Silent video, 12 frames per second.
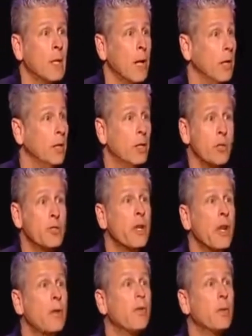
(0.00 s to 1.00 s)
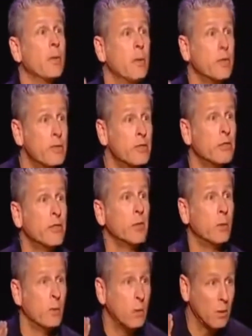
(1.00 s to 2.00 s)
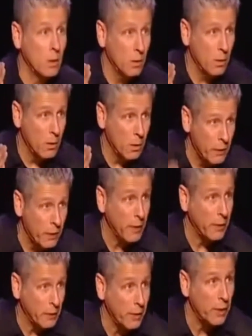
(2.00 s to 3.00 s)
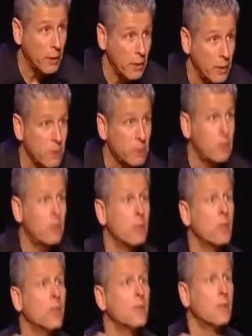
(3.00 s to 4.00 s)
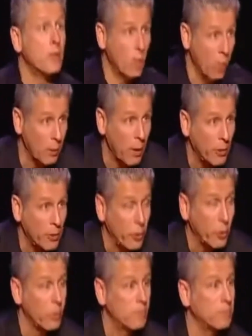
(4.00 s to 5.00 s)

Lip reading: And he knows every single thing there is to know about you.